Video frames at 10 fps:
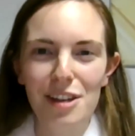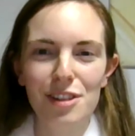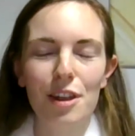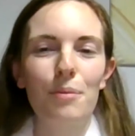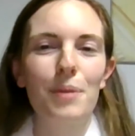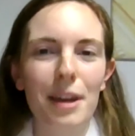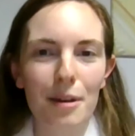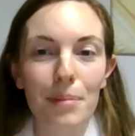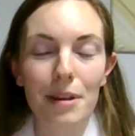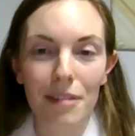so that we
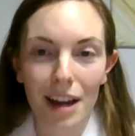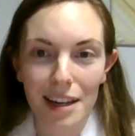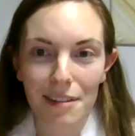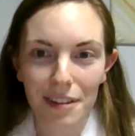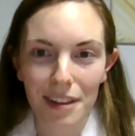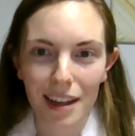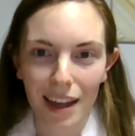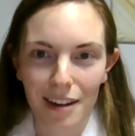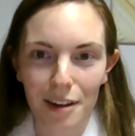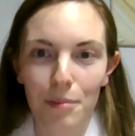can be ready for the
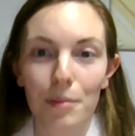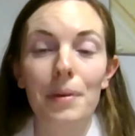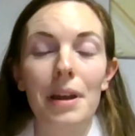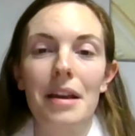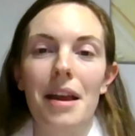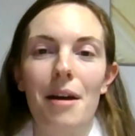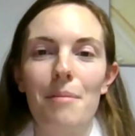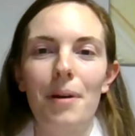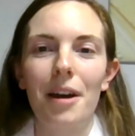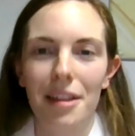kingdom and we can
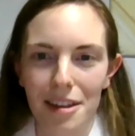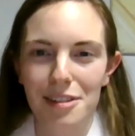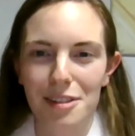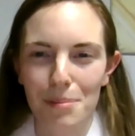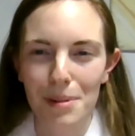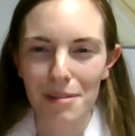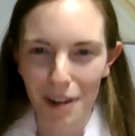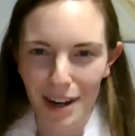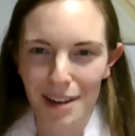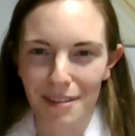help others to be
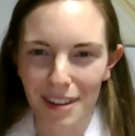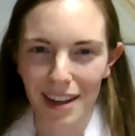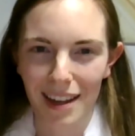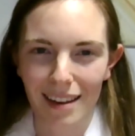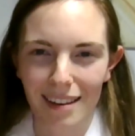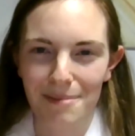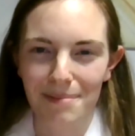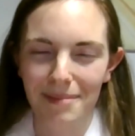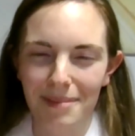ready for the kingdom.